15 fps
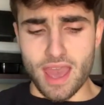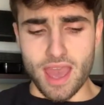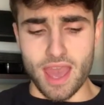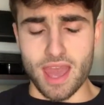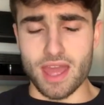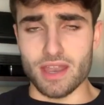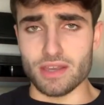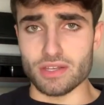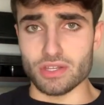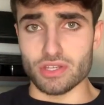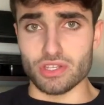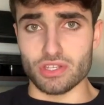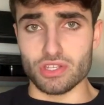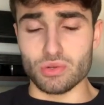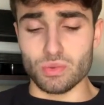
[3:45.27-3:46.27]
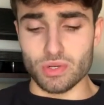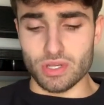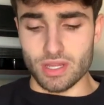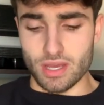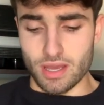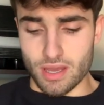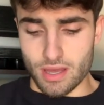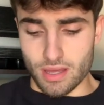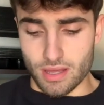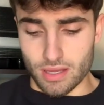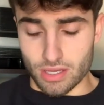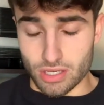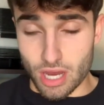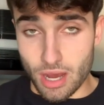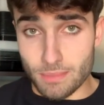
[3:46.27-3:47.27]
and you would
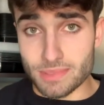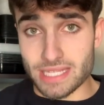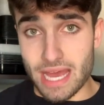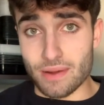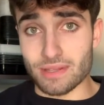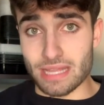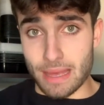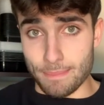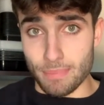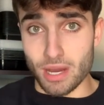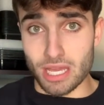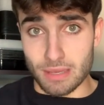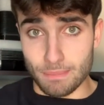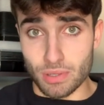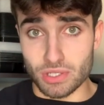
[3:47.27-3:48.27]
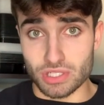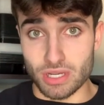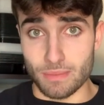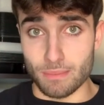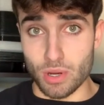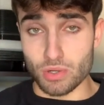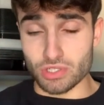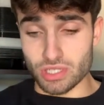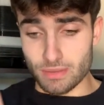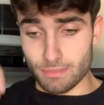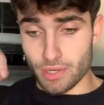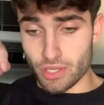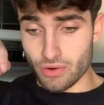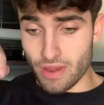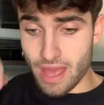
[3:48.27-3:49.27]
come down in that pike push-up motion,
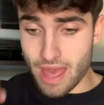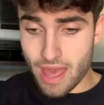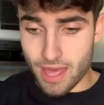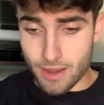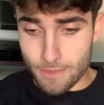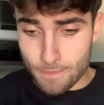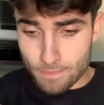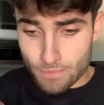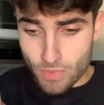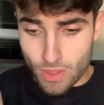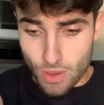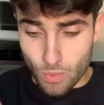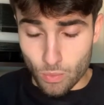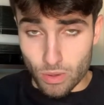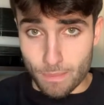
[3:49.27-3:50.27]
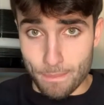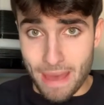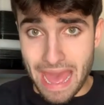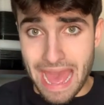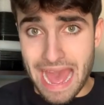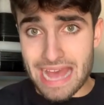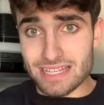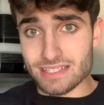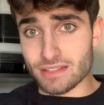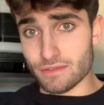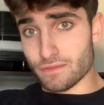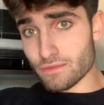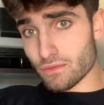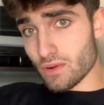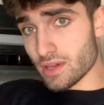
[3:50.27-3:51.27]
but your head would pass the
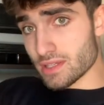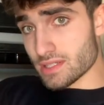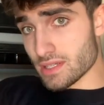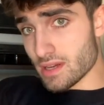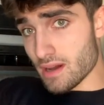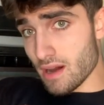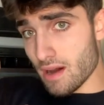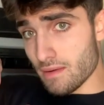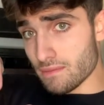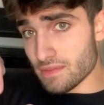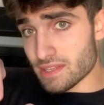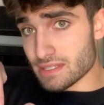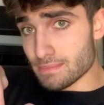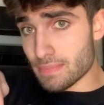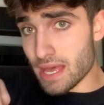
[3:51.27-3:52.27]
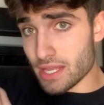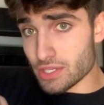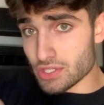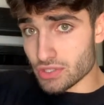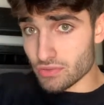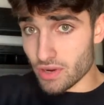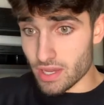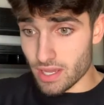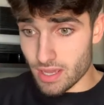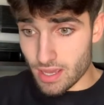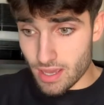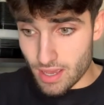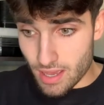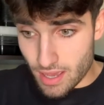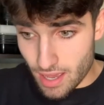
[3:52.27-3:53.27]
front of this bench, right?
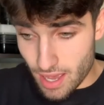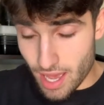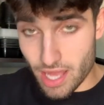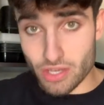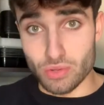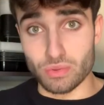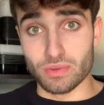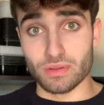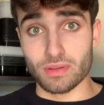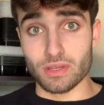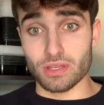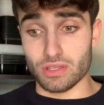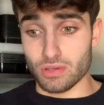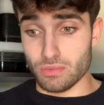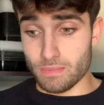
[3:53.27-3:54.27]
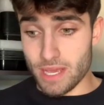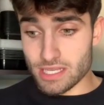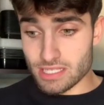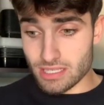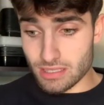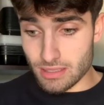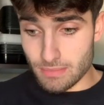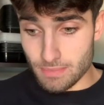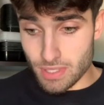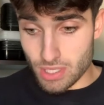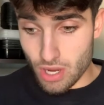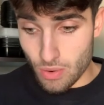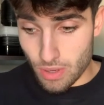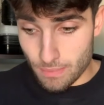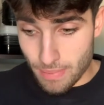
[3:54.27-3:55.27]
And you'd basically be
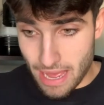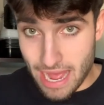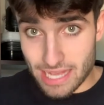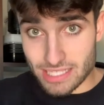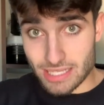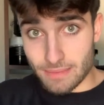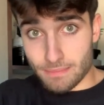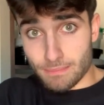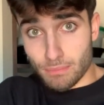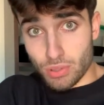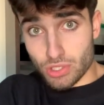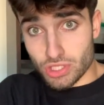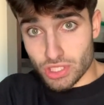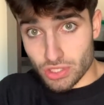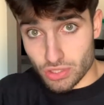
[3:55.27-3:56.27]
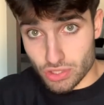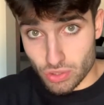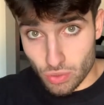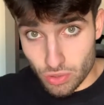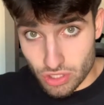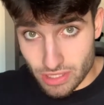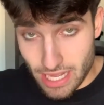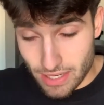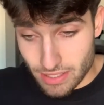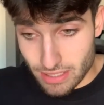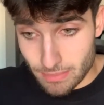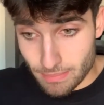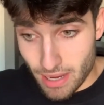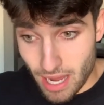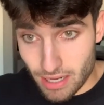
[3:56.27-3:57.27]
going past and pushing your shoulders down to the
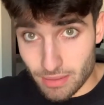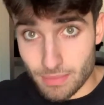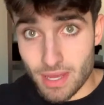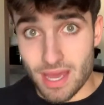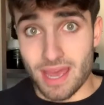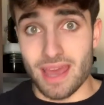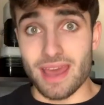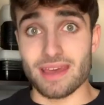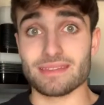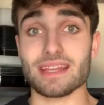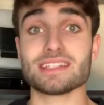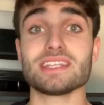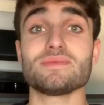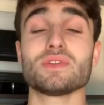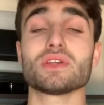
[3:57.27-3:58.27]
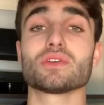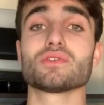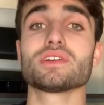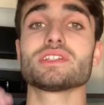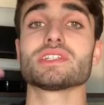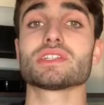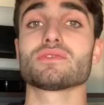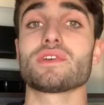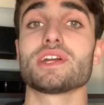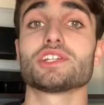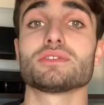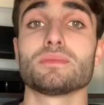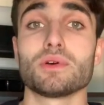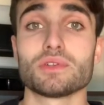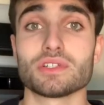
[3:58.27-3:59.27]
bottom, and that's even increasing the range
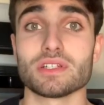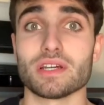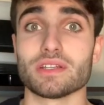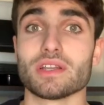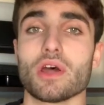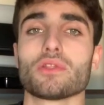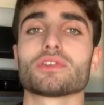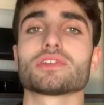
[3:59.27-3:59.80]
of motion another